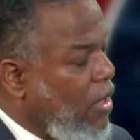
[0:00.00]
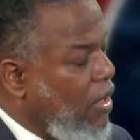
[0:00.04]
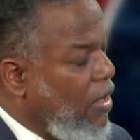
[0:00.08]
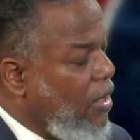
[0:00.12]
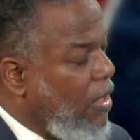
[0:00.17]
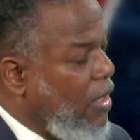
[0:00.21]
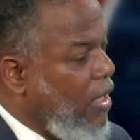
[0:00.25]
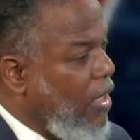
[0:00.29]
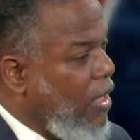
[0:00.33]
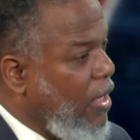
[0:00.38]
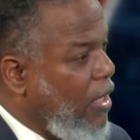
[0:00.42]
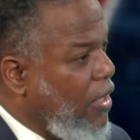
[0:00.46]

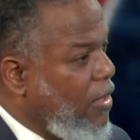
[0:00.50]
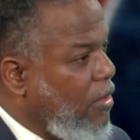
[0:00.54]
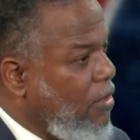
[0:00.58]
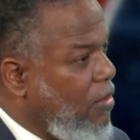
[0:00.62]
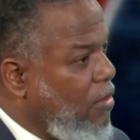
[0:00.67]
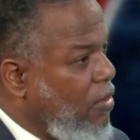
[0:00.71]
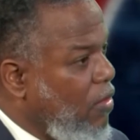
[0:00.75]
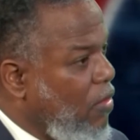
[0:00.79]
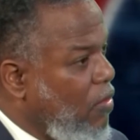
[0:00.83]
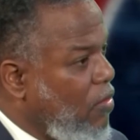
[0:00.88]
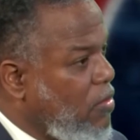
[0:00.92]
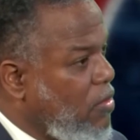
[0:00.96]

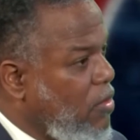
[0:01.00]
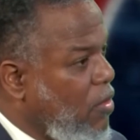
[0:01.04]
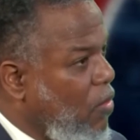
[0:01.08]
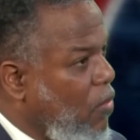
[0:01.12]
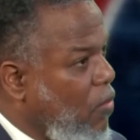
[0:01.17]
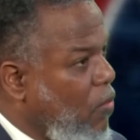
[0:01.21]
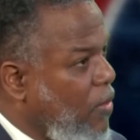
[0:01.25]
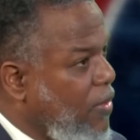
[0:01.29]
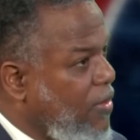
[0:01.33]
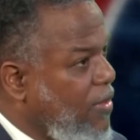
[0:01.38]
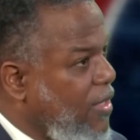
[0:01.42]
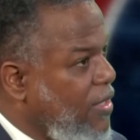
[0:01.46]
And so
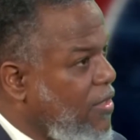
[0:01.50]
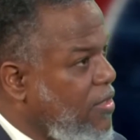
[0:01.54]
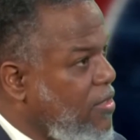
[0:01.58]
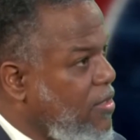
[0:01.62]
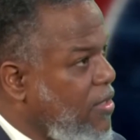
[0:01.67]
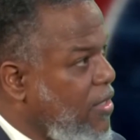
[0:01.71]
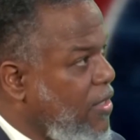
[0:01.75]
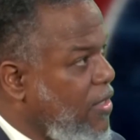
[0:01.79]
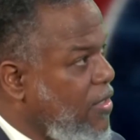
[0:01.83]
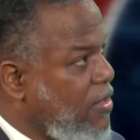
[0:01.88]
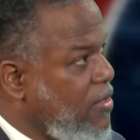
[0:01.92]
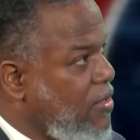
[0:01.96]
what that
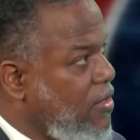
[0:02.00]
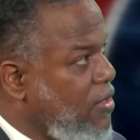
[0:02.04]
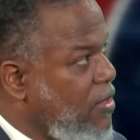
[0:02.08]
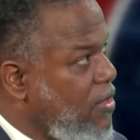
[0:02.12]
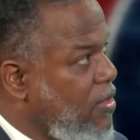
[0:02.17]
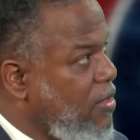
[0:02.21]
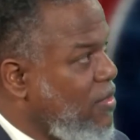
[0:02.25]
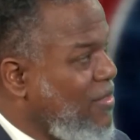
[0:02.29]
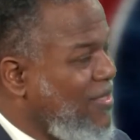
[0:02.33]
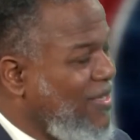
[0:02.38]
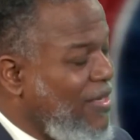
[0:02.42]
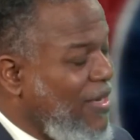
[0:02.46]
says
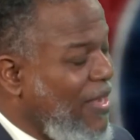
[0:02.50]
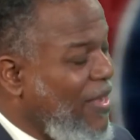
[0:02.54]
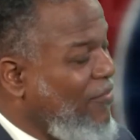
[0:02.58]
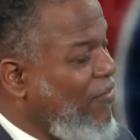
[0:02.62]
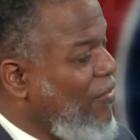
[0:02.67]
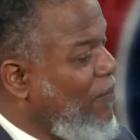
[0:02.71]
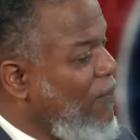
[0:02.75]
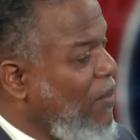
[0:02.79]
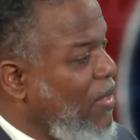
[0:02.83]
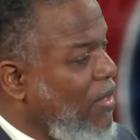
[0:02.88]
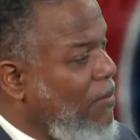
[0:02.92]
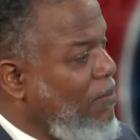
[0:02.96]
is there
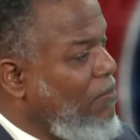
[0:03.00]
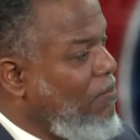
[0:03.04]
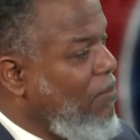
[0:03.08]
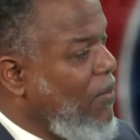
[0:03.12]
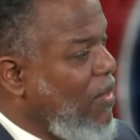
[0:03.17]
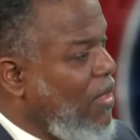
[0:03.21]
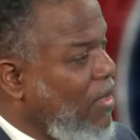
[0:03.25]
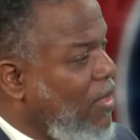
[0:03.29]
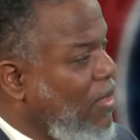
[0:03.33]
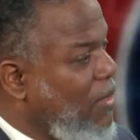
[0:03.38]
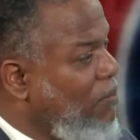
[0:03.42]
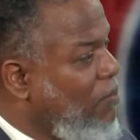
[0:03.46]
haven't been
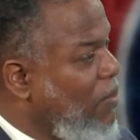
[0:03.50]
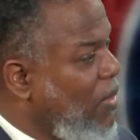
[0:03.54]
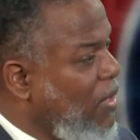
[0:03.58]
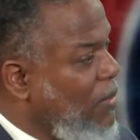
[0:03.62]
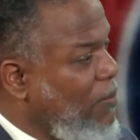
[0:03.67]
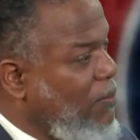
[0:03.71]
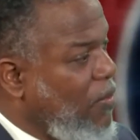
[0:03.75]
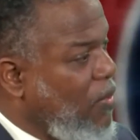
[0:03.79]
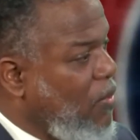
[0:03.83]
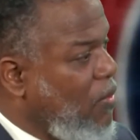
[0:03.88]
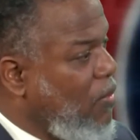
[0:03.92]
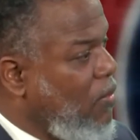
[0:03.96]
many
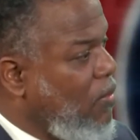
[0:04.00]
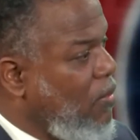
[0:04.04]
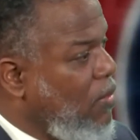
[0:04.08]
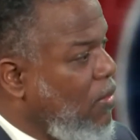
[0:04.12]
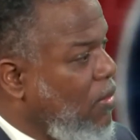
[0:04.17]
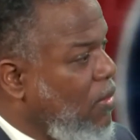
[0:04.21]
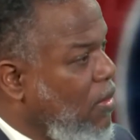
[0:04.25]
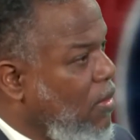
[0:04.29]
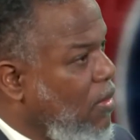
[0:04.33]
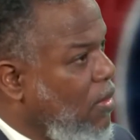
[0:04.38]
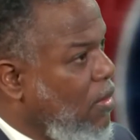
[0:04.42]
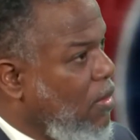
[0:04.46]
people
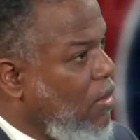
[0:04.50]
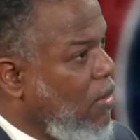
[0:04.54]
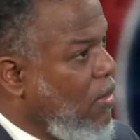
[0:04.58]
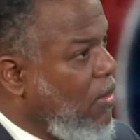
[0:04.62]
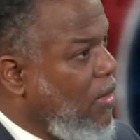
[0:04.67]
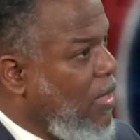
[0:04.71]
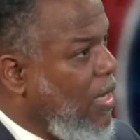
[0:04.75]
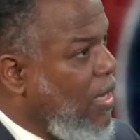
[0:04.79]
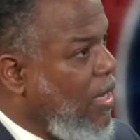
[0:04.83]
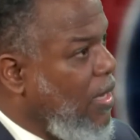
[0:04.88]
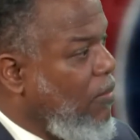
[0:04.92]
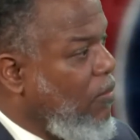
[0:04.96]

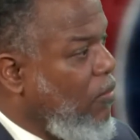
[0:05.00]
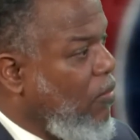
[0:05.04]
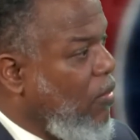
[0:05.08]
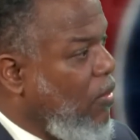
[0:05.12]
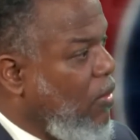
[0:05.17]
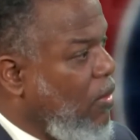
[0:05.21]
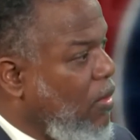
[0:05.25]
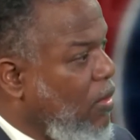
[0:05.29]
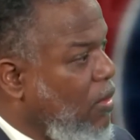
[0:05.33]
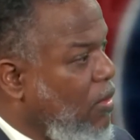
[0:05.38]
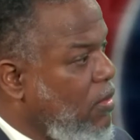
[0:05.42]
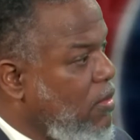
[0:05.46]
that
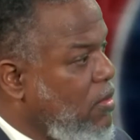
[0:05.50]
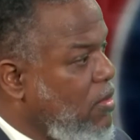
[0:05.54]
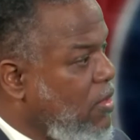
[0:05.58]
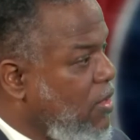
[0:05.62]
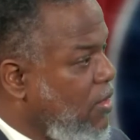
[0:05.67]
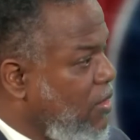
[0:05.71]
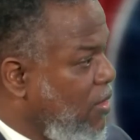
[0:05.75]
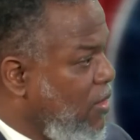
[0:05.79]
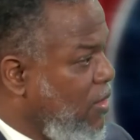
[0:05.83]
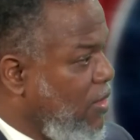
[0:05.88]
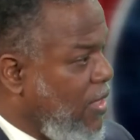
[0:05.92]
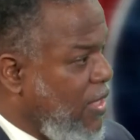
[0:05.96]
were
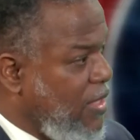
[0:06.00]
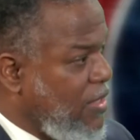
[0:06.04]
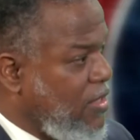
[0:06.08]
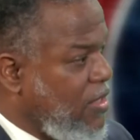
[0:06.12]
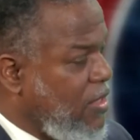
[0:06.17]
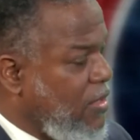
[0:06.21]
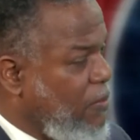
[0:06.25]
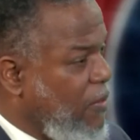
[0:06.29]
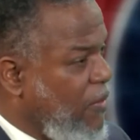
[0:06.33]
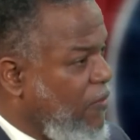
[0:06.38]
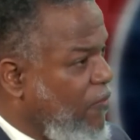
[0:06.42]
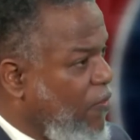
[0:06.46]
sitting in that
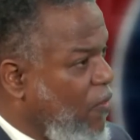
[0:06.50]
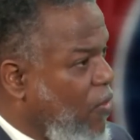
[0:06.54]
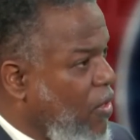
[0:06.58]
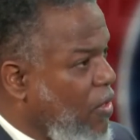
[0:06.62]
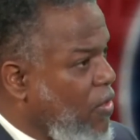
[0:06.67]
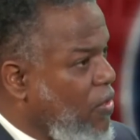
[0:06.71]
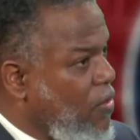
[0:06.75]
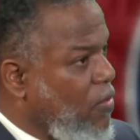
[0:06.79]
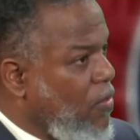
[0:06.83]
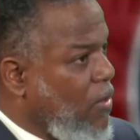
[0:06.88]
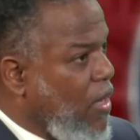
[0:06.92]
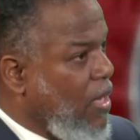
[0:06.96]
seat before you.